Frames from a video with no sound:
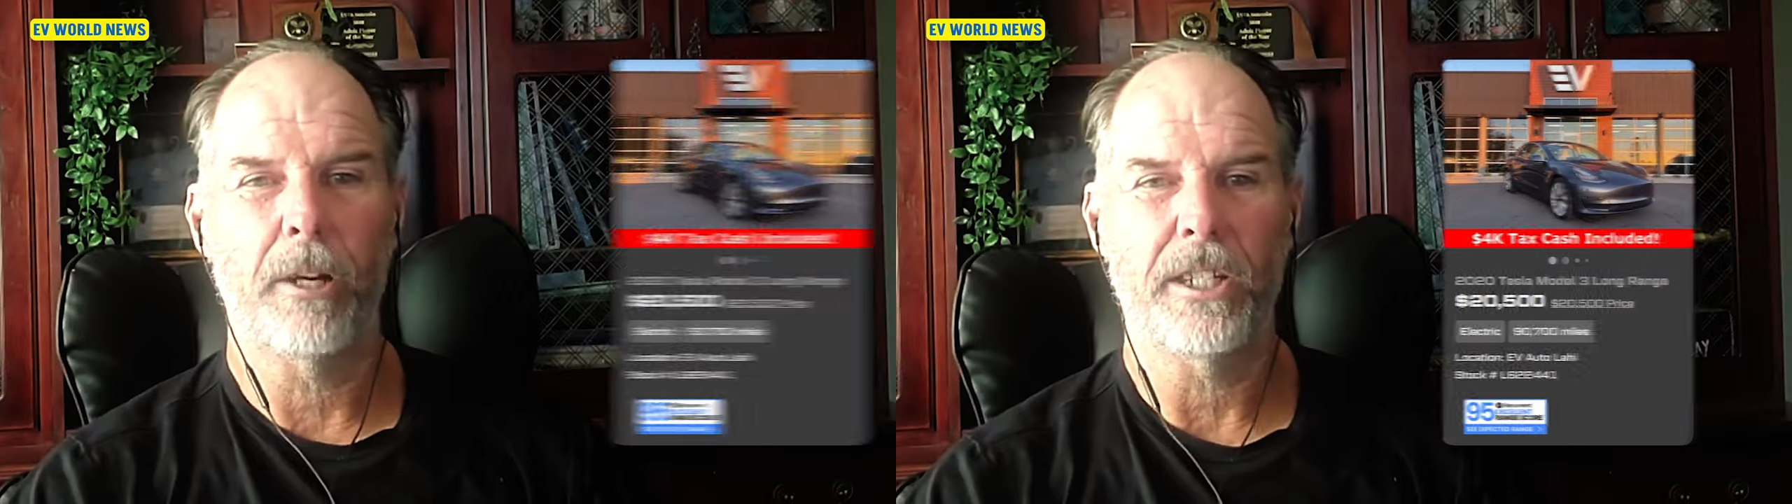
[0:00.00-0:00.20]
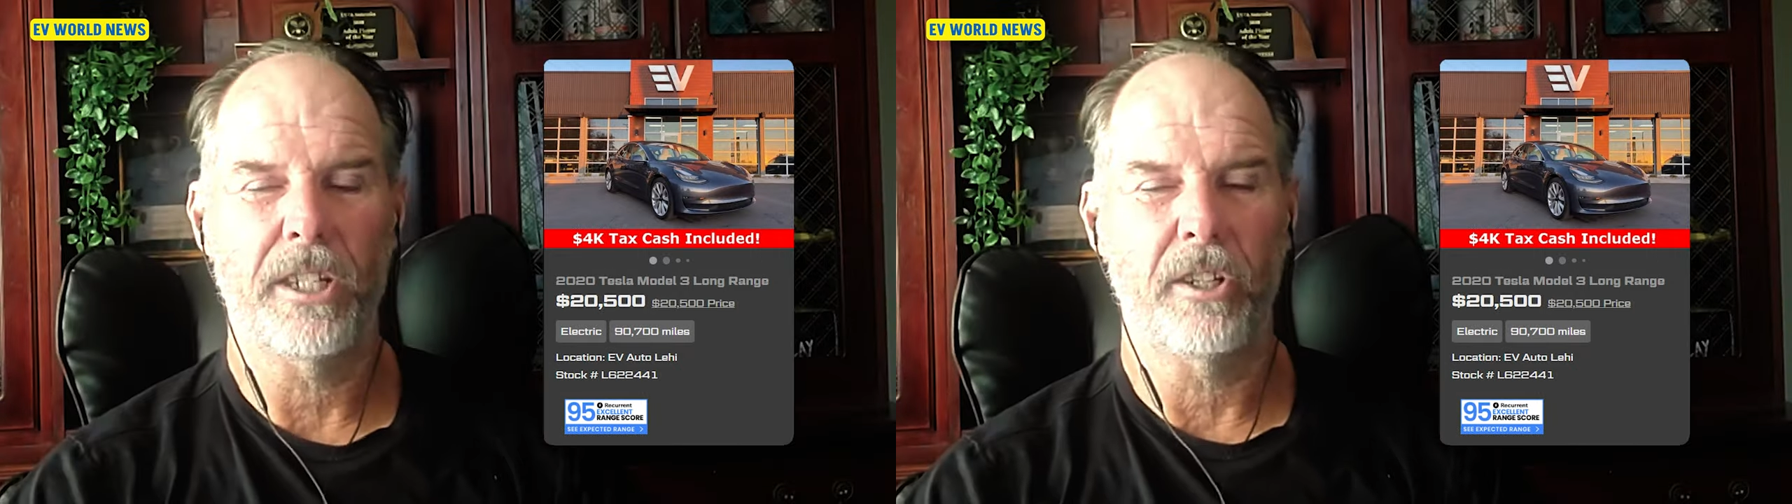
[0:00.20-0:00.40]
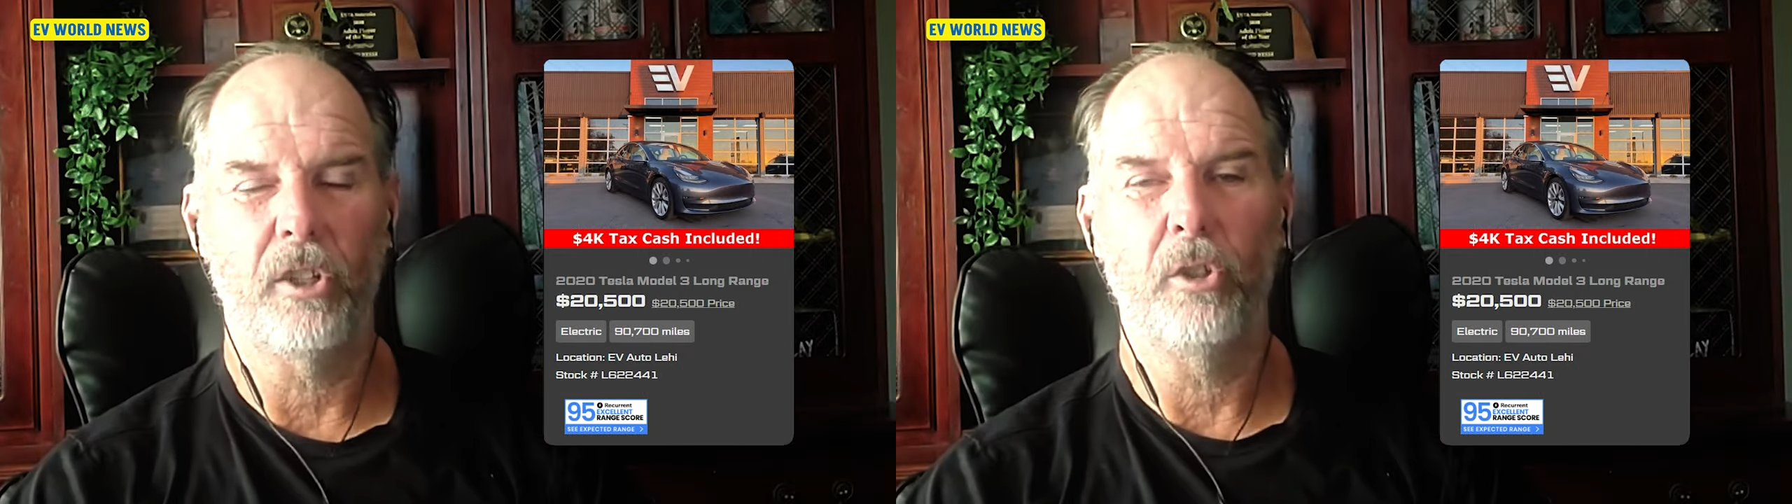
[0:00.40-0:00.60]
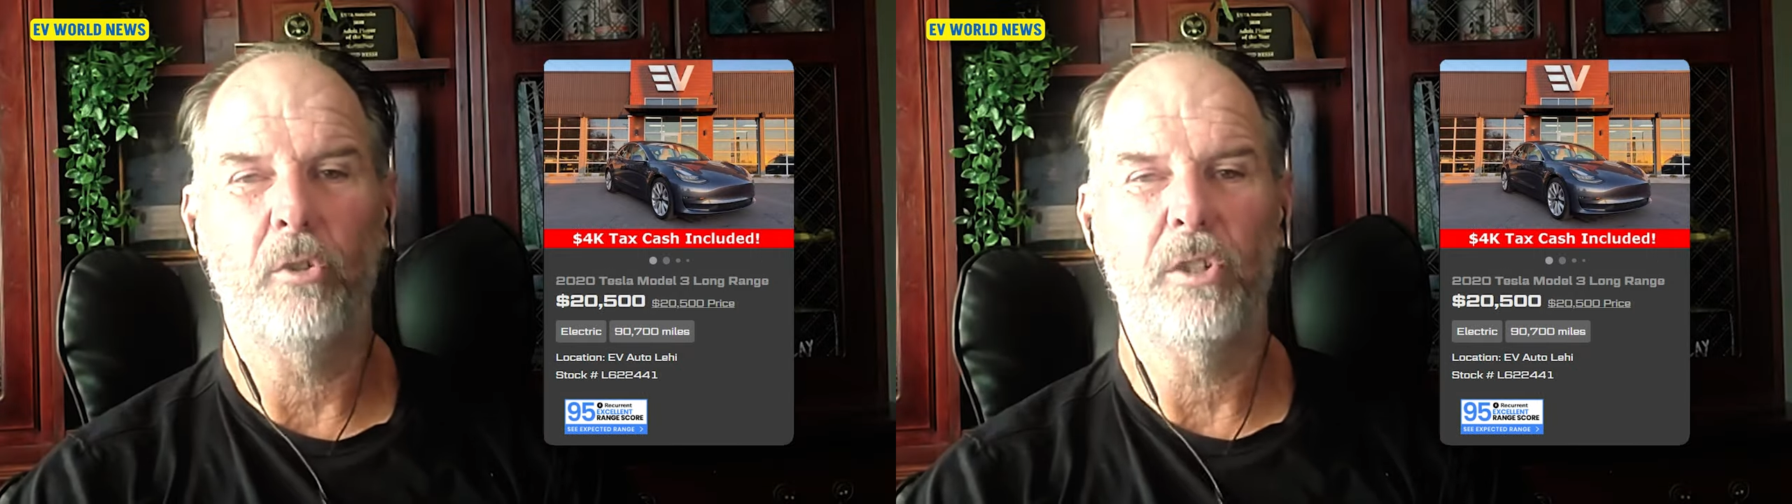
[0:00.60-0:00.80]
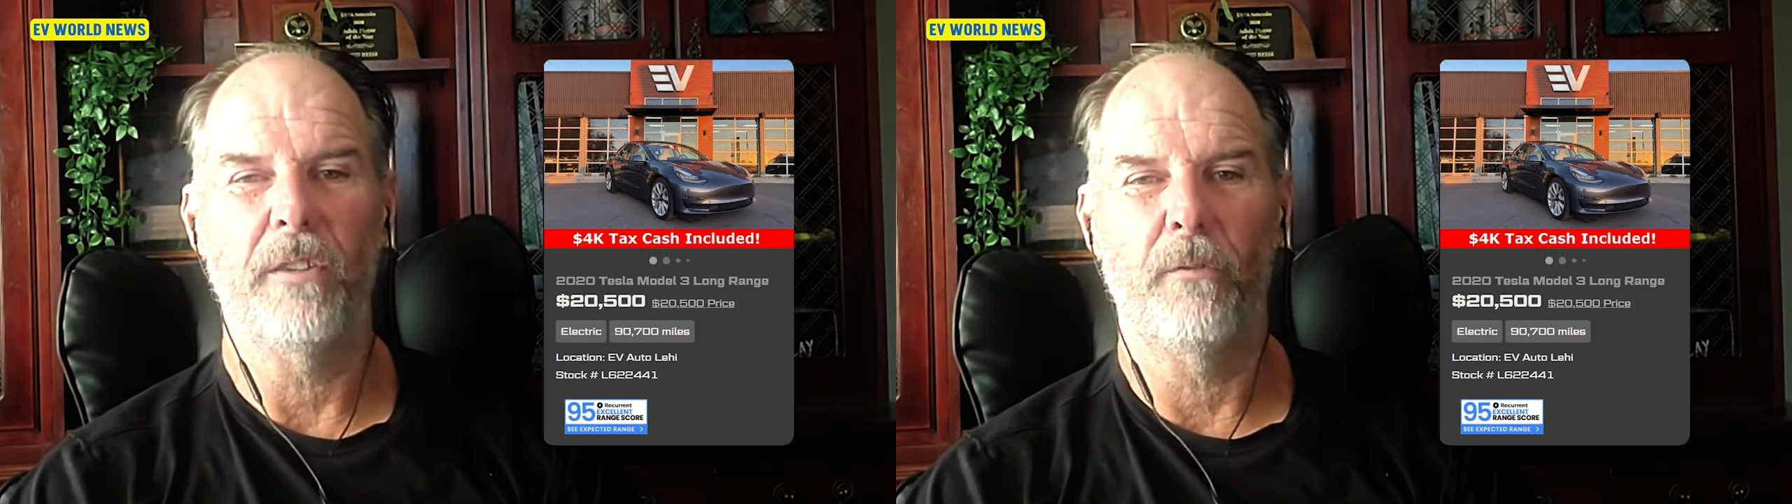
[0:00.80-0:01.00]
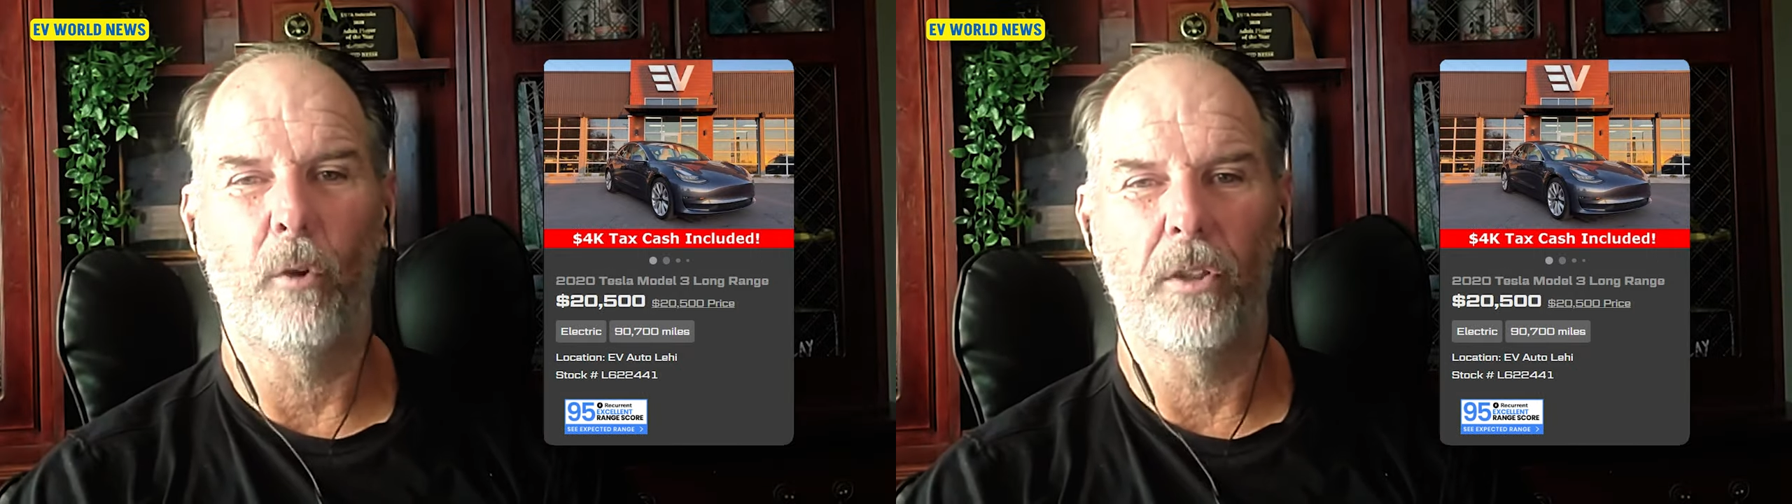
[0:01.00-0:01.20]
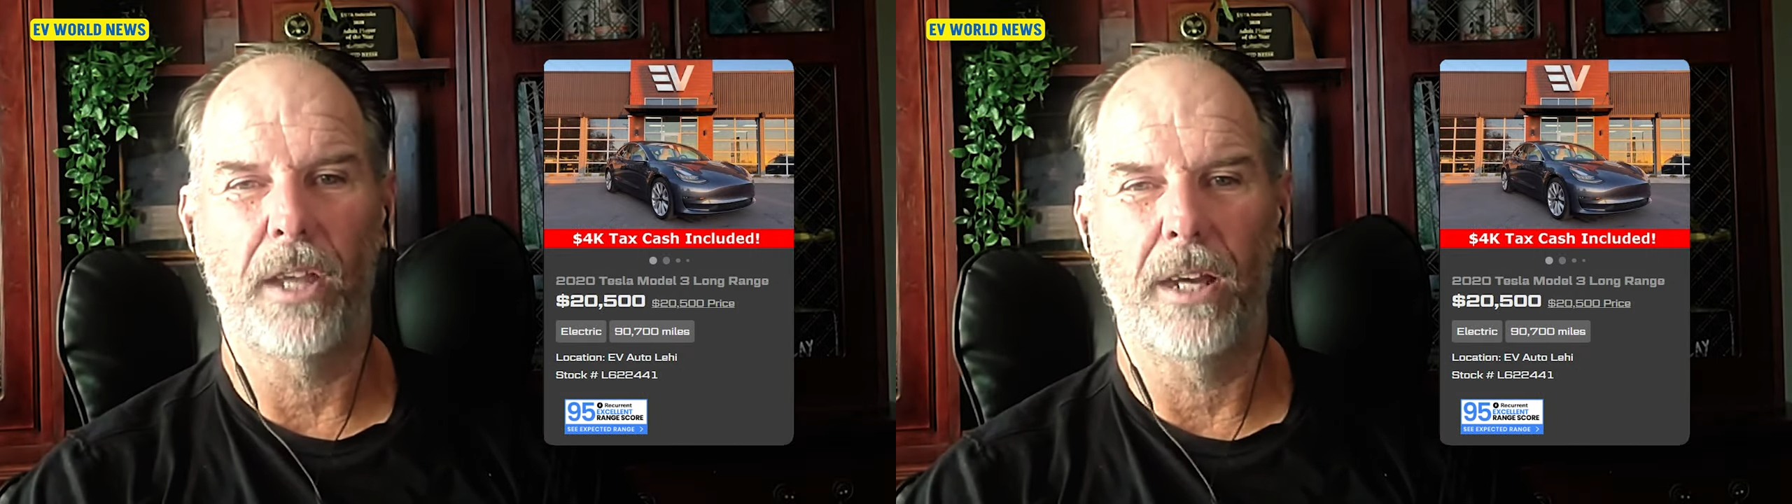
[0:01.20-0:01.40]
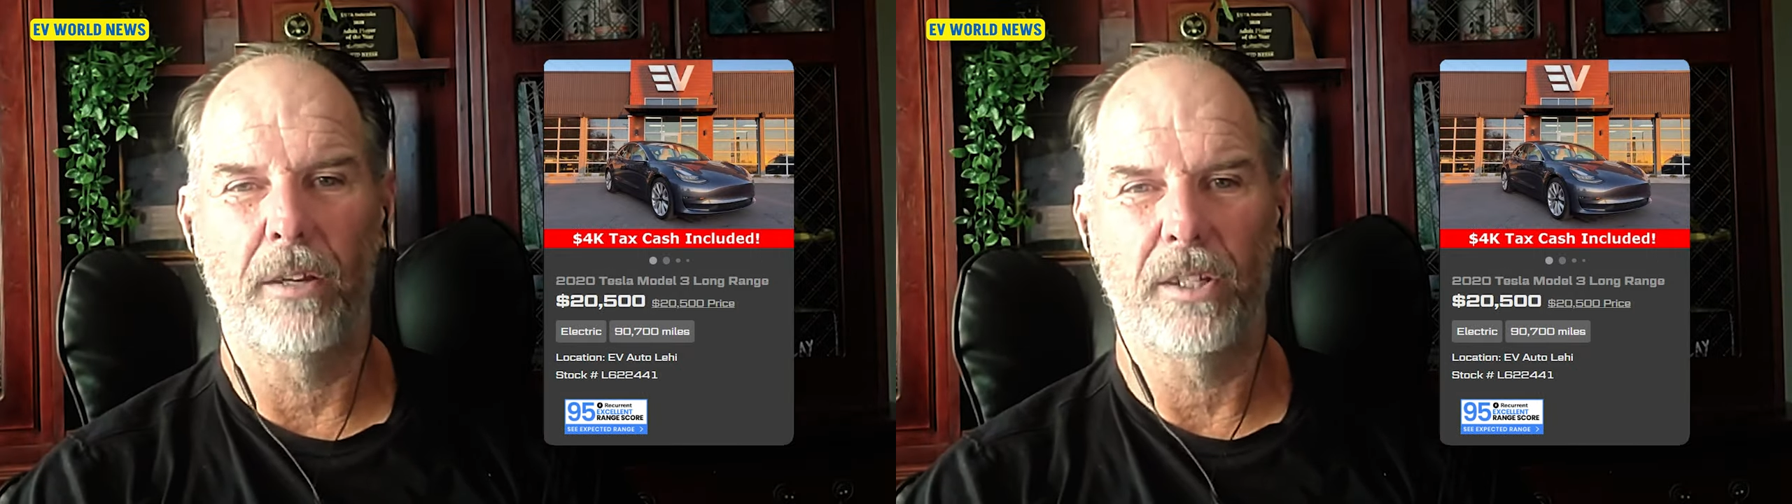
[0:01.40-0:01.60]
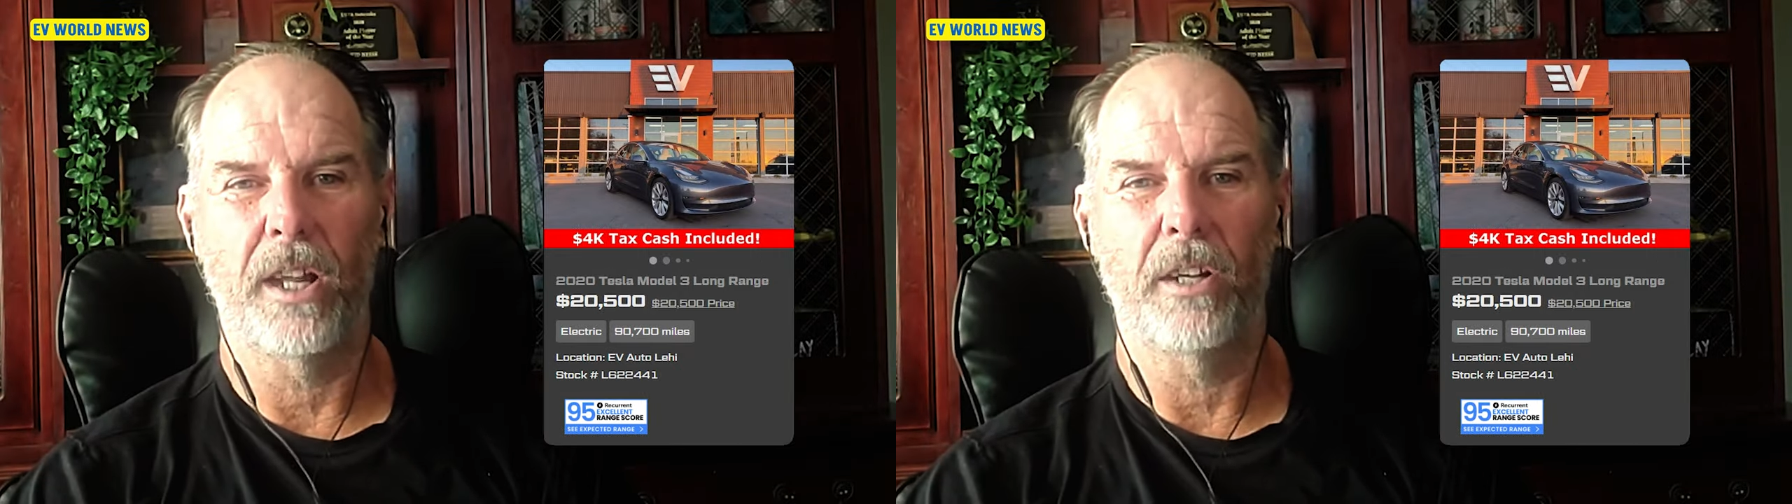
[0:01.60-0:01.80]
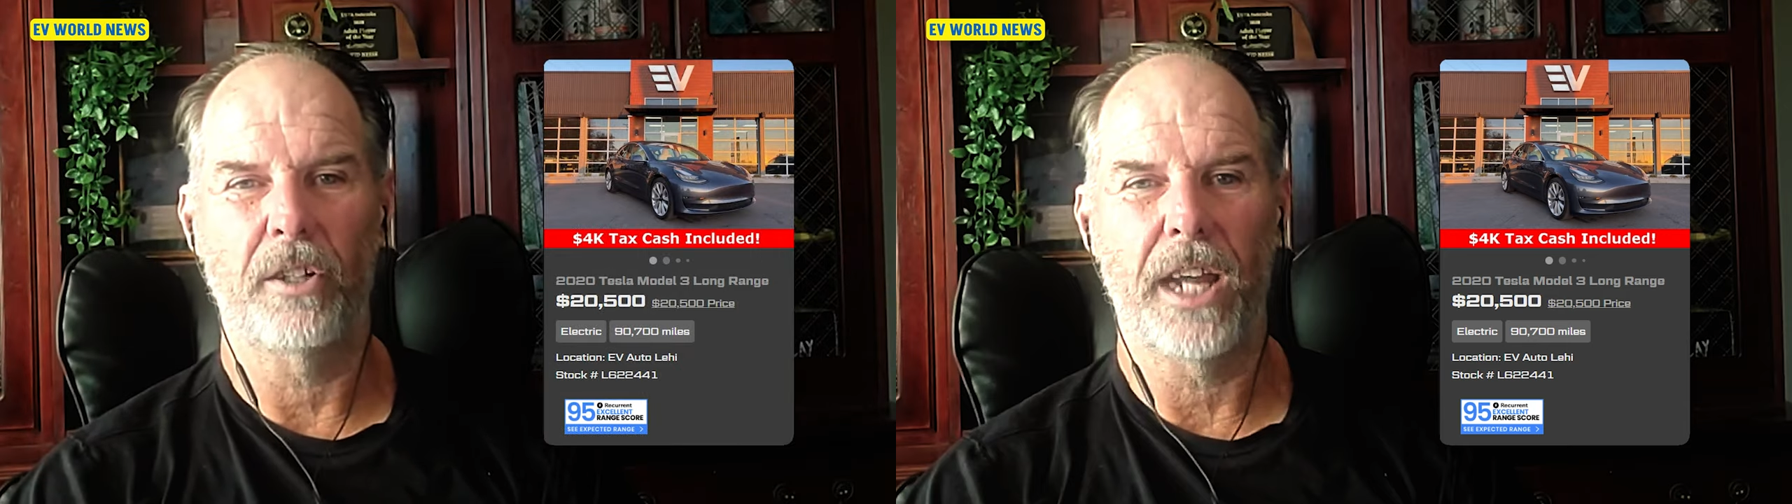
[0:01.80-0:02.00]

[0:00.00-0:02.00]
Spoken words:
price includes the $4,000